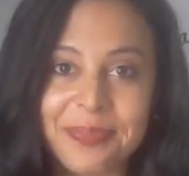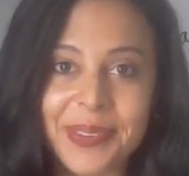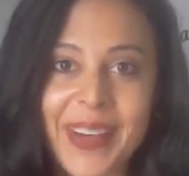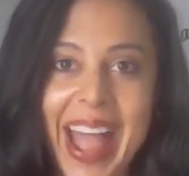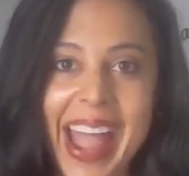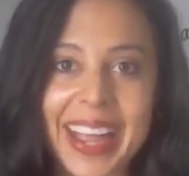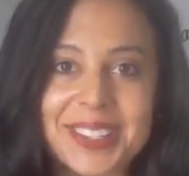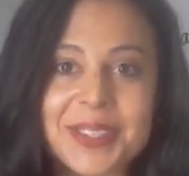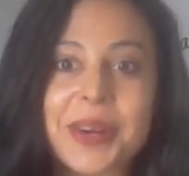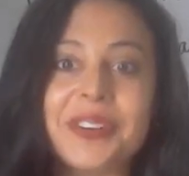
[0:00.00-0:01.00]
Okay,
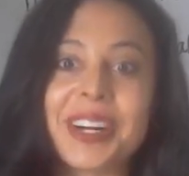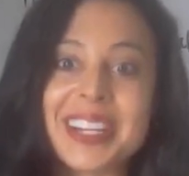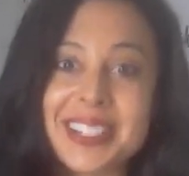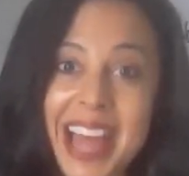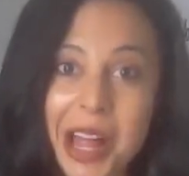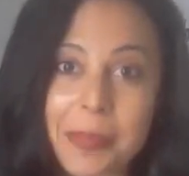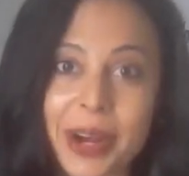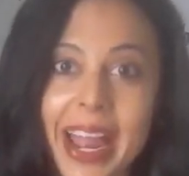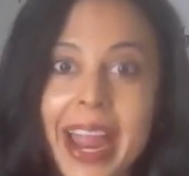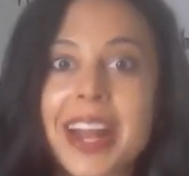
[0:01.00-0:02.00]
so if you're gonna
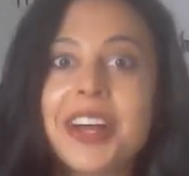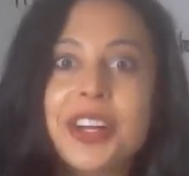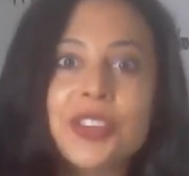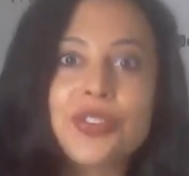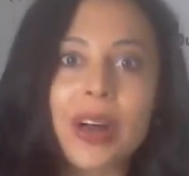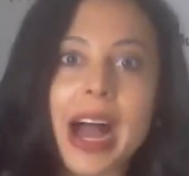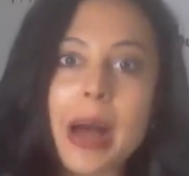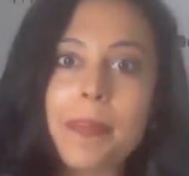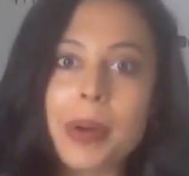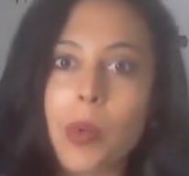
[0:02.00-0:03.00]
celebrate,
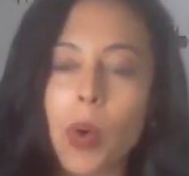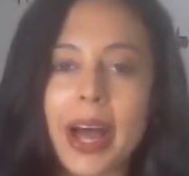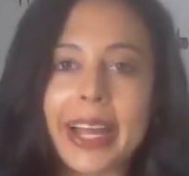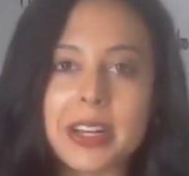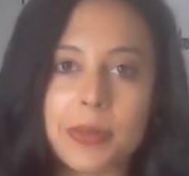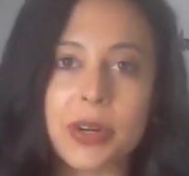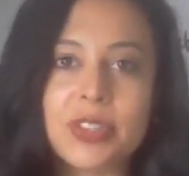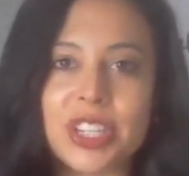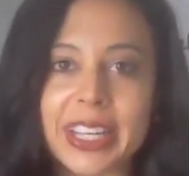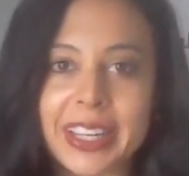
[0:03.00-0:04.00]
drop a wine
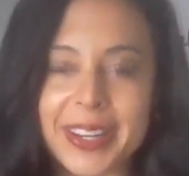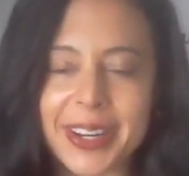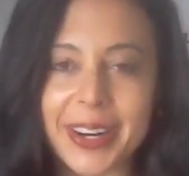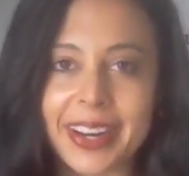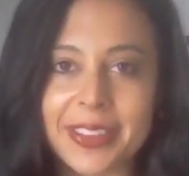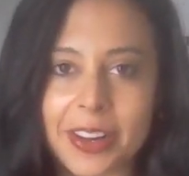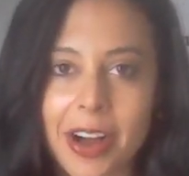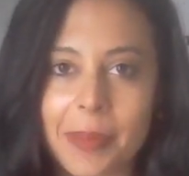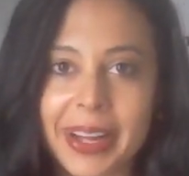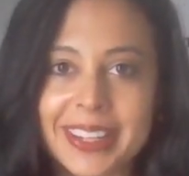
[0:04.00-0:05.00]
emoji here in the
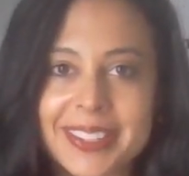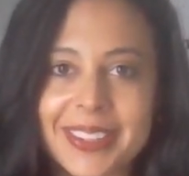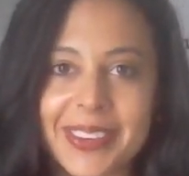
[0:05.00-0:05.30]
comments.